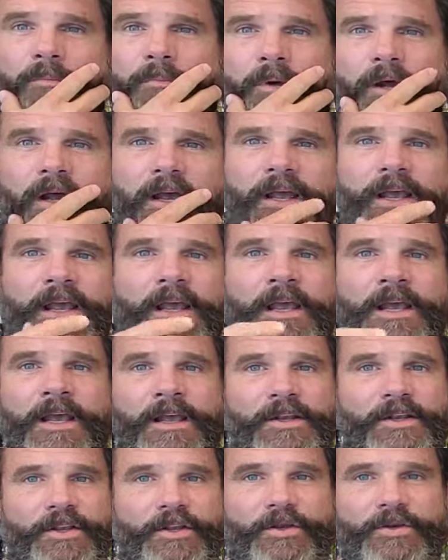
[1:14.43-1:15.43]
But
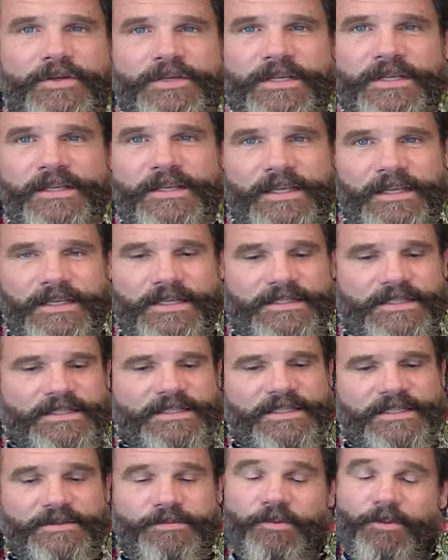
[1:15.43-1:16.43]
using these
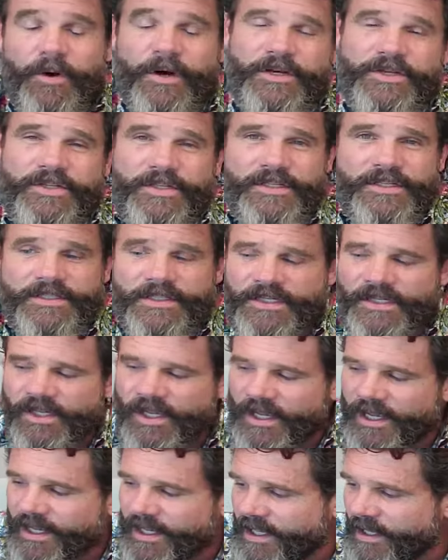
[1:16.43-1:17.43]
as inspiration as a
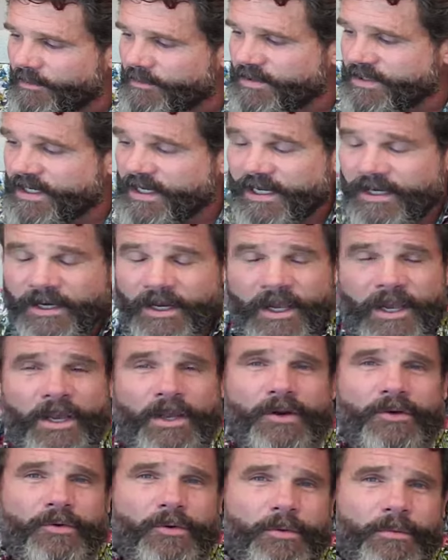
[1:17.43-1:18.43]
client comes in,
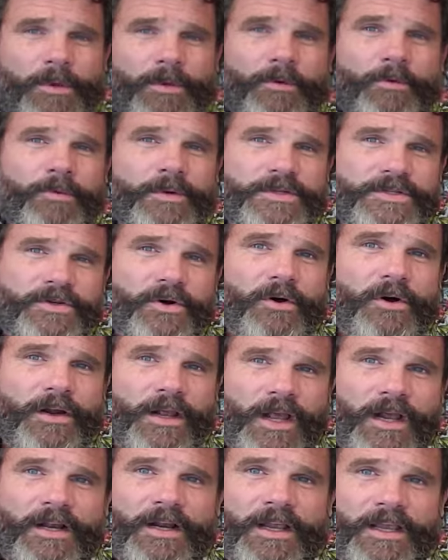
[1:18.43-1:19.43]
normally what we start
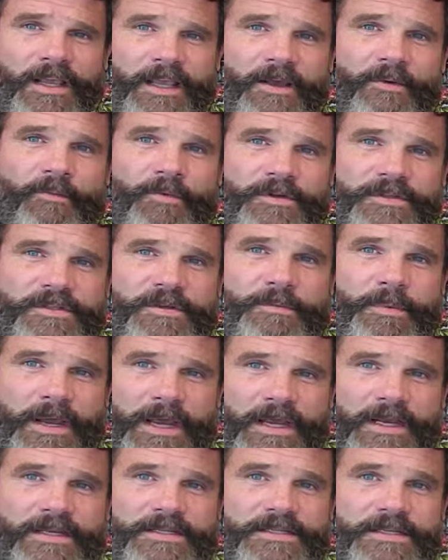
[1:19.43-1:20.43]
out, again, was the
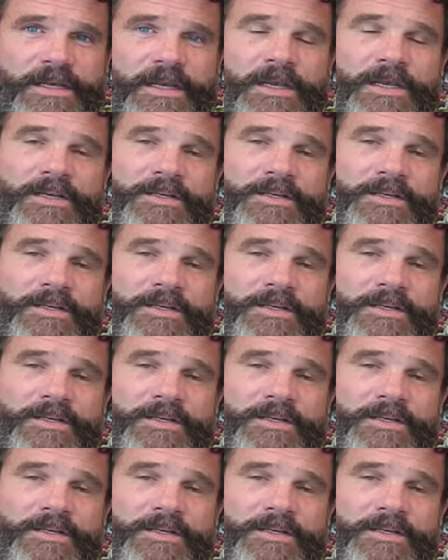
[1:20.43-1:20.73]
base.